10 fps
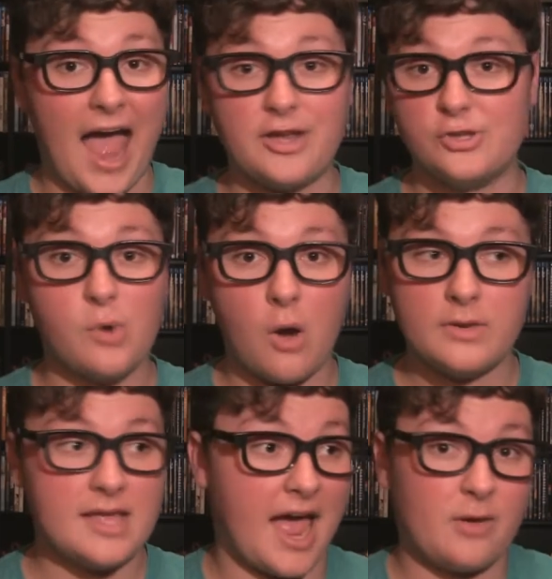I do
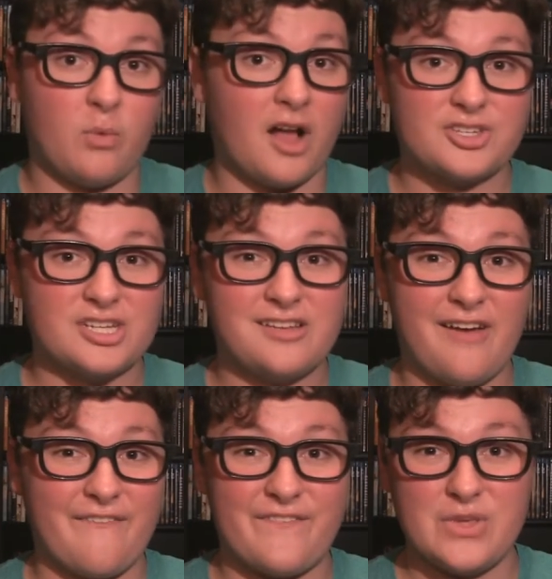own it. I watch it
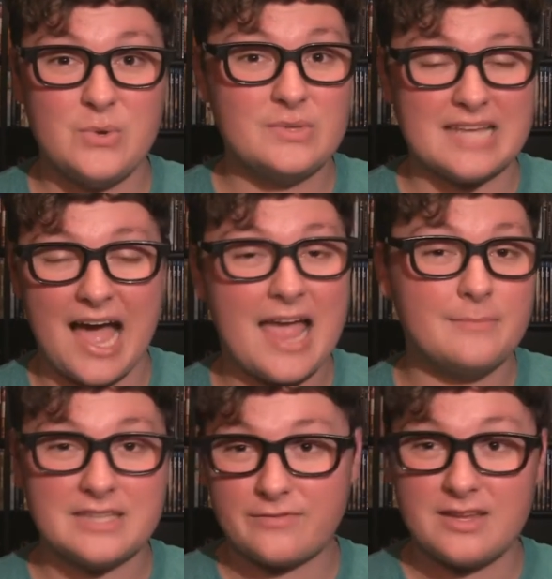a few
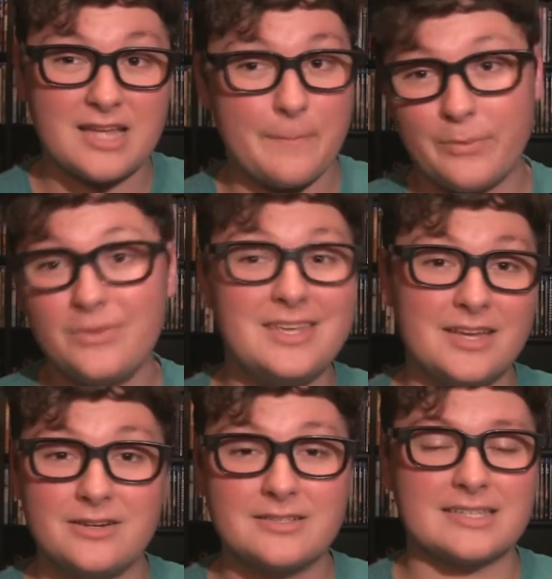times every couple
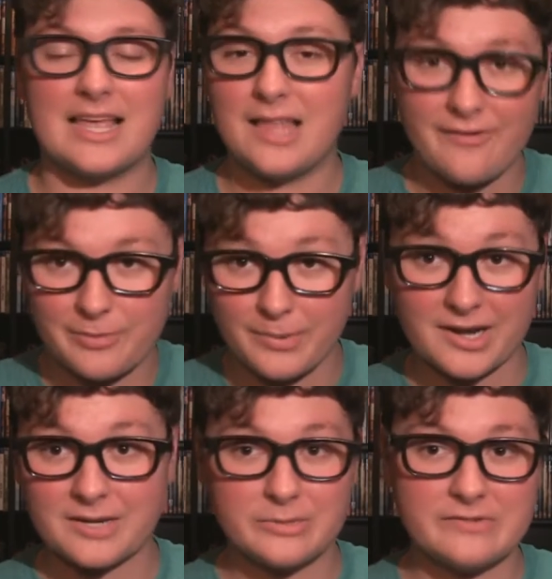years because I love the
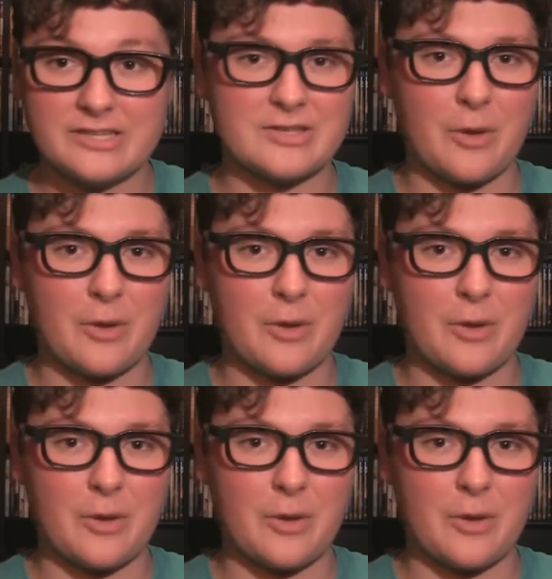Predator movies,